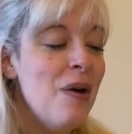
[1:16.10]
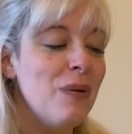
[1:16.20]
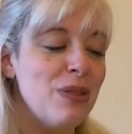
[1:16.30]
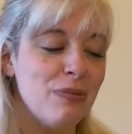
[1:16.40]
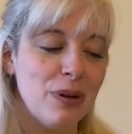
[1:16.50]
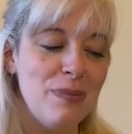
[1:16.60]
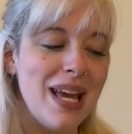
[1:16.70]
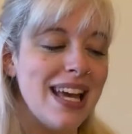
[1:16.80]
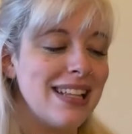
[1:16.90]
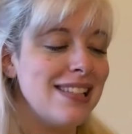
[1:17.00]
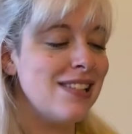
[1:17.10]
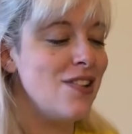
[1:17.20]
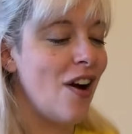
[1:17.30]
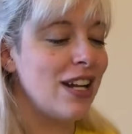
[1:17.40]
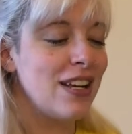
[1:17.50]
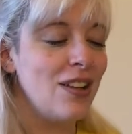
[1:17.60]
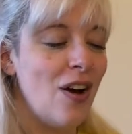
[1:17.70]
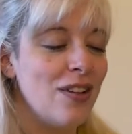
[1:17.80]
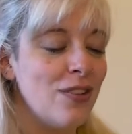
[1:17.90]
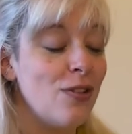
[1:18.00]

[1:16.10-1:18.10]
with Ruby Gillis nodding along